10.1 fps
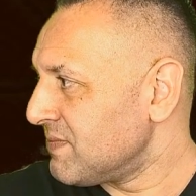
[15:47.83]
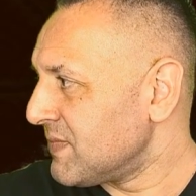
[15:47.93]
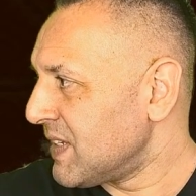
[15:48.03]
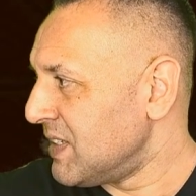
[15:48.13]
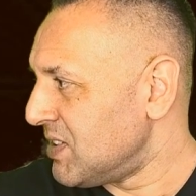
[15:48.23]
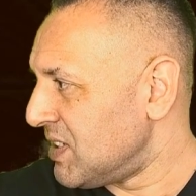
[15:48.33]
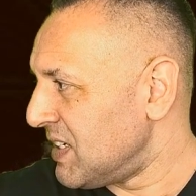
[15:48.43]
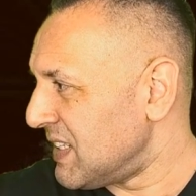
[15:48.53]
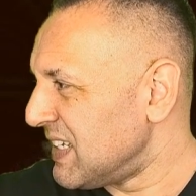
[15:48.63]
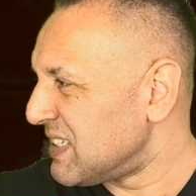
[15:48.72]
Can you see
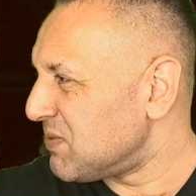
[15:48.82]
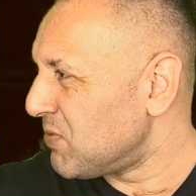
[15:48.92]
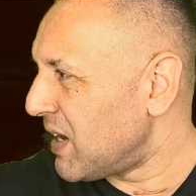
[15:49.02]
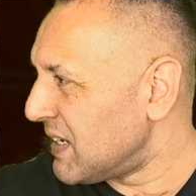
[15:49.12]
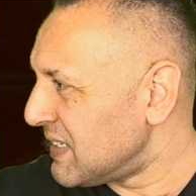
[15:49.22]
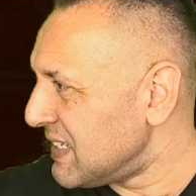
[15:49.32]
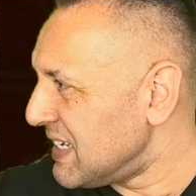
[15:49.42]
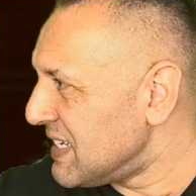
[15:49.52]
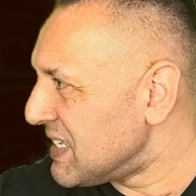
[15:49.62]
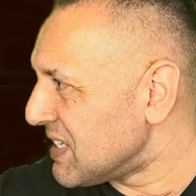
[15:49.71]
it? This one
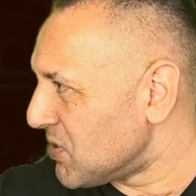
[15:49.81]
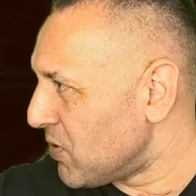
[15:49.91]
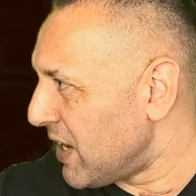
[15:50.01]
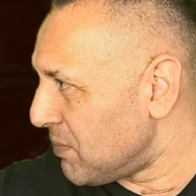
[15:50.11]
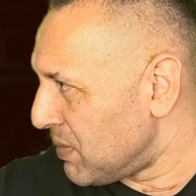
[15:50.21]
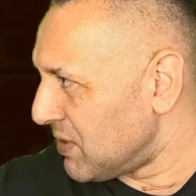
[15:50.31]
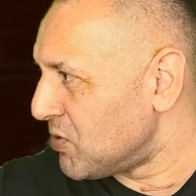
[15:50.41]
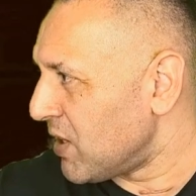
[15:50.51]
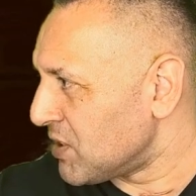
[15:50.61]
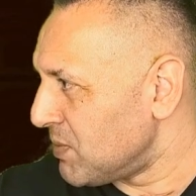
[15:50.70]
isn't great, but
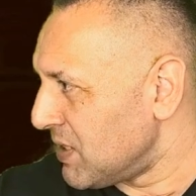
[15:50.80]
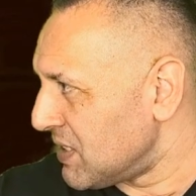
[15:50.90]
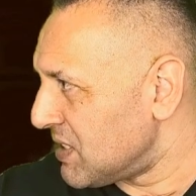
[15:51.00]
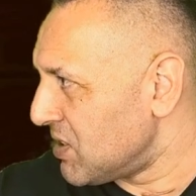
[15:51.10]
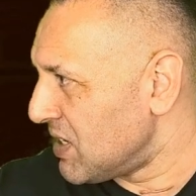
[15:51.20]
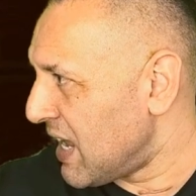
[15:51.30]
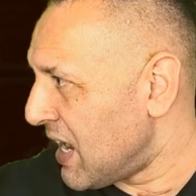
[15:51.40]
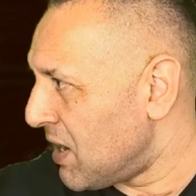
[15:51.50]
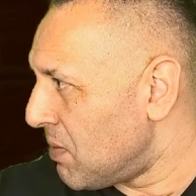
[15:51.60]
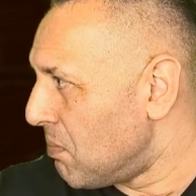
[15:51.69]
trust me, it's
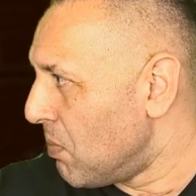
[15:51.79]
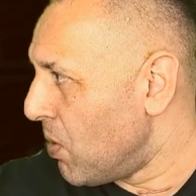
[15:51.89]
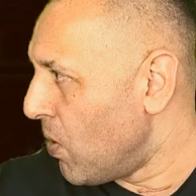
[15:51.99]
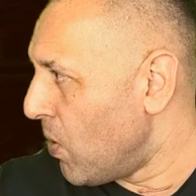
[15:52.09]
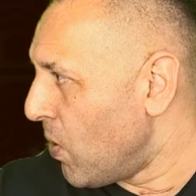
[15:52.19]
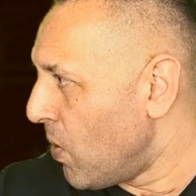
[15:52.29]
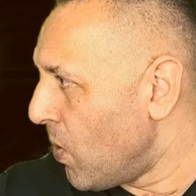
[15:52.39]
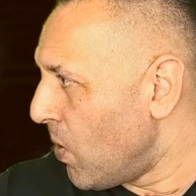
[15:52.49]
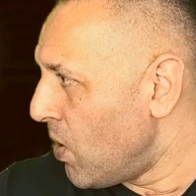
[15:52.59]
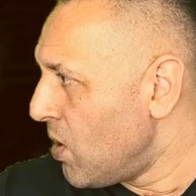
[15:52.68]

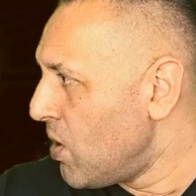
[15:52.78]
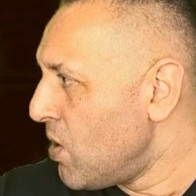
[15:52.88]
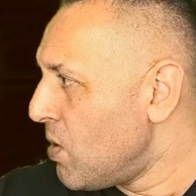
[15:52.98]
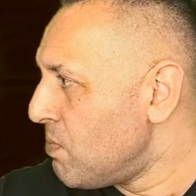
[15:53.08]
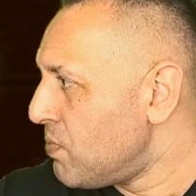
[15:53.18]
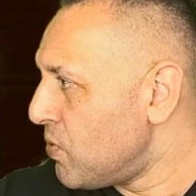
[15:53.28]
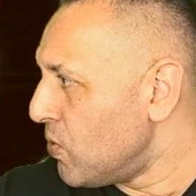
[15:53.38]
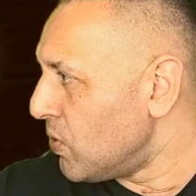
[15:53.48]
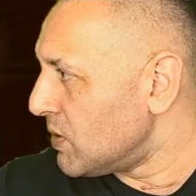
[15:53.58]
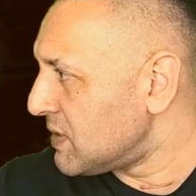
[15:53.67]
Namo
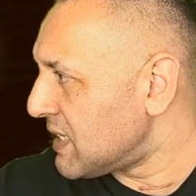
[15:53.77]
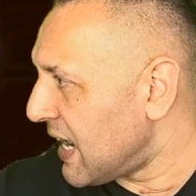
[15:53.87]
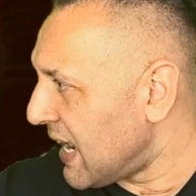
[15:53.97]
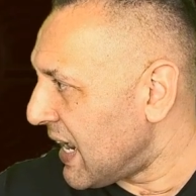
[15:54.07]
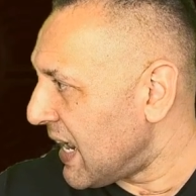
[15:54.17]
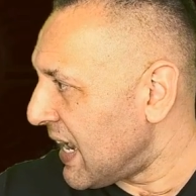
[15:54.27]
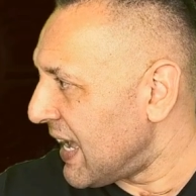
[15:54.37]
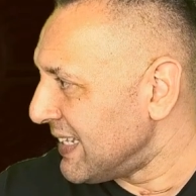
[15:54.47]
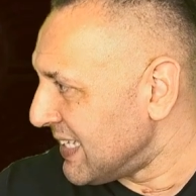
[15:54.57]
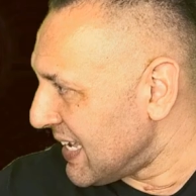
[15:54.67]
Buddha
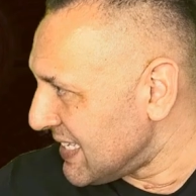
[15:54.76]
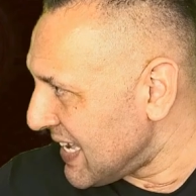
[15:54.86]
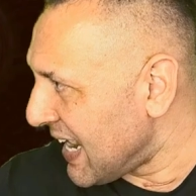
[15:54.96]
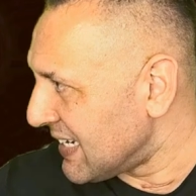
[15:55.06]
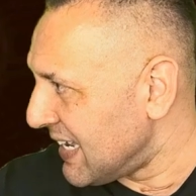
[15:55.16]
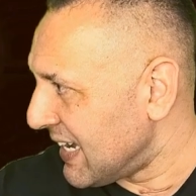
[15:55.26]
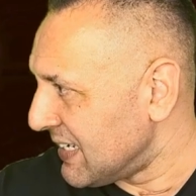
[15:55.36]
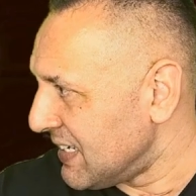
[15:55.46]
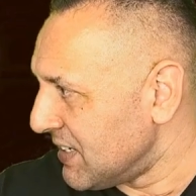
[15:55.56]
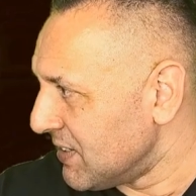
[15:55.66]
and Ya down
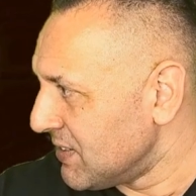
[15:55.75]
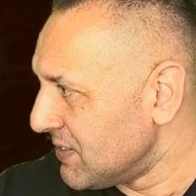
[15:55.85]
here.